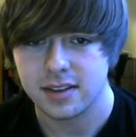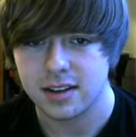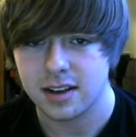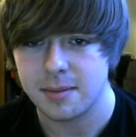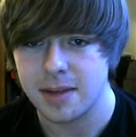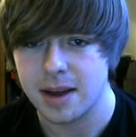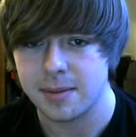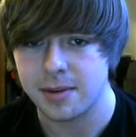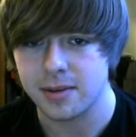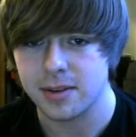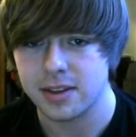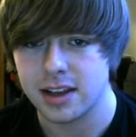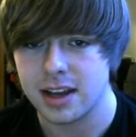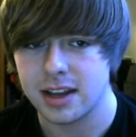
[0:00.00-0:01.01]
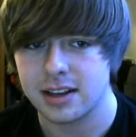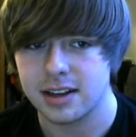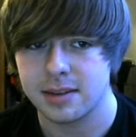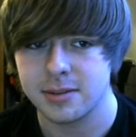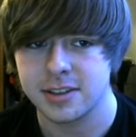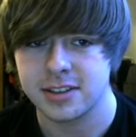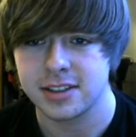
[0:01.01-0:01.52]
I'm happy with that. How
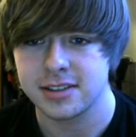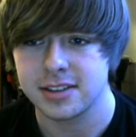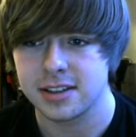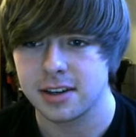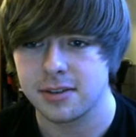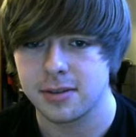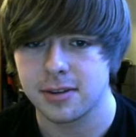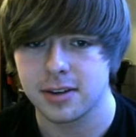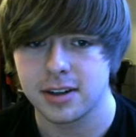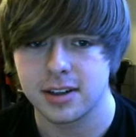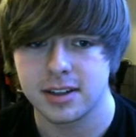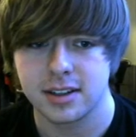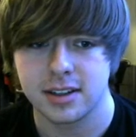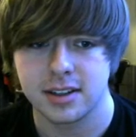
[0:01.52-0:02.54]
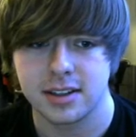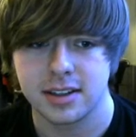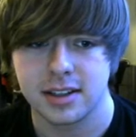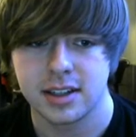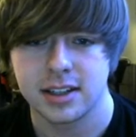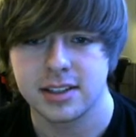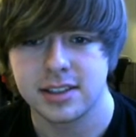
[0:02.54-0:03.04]
much does it go for?
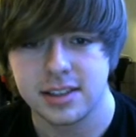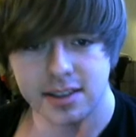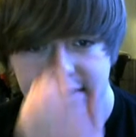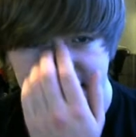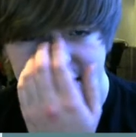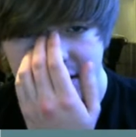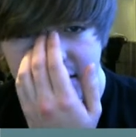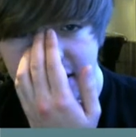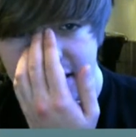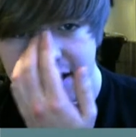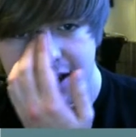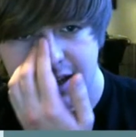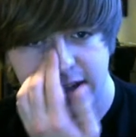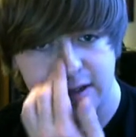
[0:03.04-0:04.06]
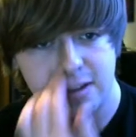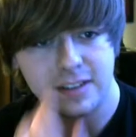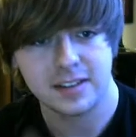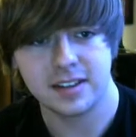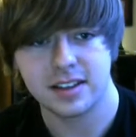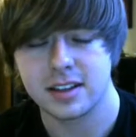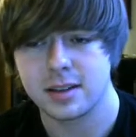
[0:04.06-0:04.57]
It's in Serie A.
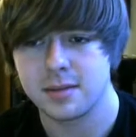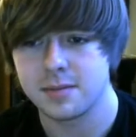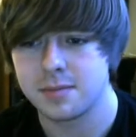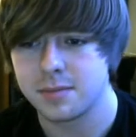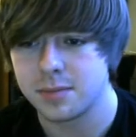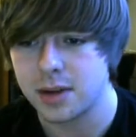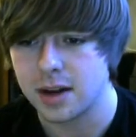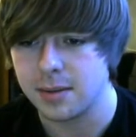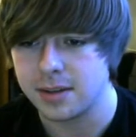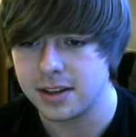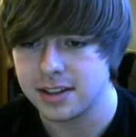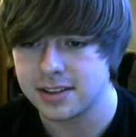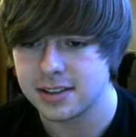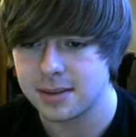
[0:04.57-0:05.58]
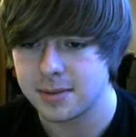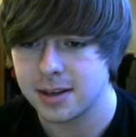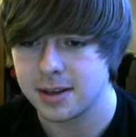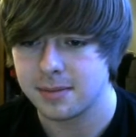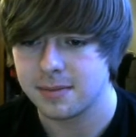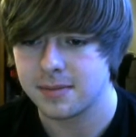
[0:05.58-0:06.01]
Probably list them up.